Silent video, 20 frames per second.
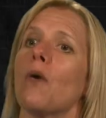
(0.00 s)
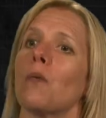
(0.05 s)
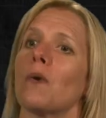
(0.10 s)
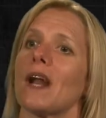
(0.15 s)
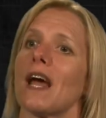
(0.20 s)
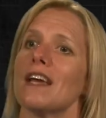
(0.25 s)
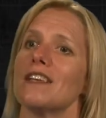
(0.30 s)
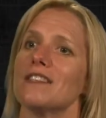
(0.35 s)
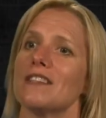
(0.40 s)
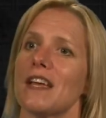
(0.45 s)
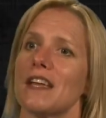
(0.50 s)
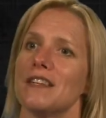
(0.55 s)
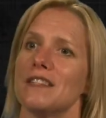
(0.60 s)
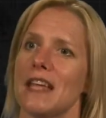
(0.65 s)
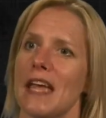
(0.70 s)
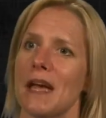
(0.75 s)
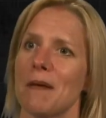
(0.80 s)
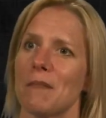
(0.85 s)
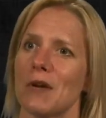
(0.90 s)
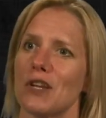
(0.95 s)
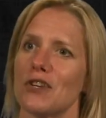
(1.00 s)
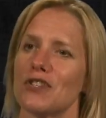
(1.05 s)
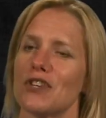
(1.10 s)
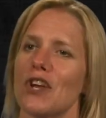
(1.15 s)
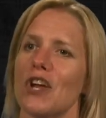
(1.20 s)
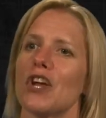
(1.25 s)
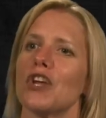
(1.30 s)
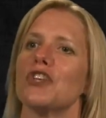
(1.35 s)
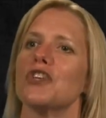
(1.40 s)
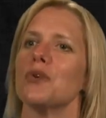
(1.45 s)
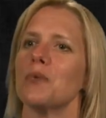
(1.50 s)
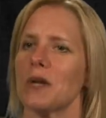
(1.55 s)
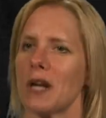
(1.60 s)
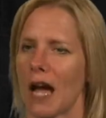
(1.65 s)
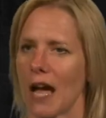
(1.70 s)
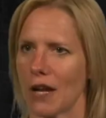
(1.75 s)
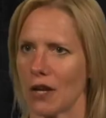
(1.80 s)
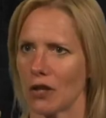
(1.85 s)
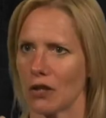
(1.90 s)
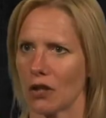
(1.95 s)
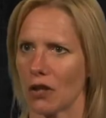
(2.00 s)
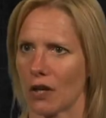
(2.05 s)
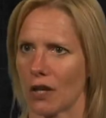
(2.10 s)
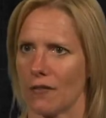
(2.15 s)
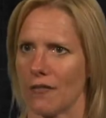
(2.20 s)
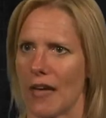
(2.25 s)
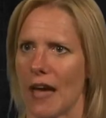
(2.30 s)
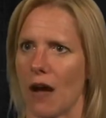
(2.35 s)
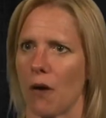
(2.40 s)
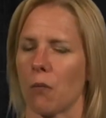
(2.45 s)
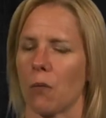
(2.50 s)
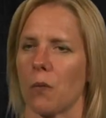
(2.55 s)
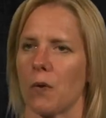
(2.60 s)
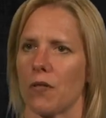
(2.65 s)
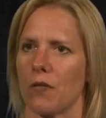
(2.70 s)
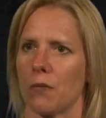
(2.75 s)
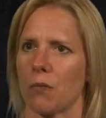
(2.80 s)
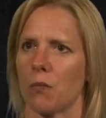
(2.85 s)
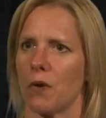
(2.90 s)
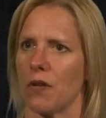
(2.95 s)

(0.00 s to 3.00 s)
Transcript: when I say damage, you and I could look at that with,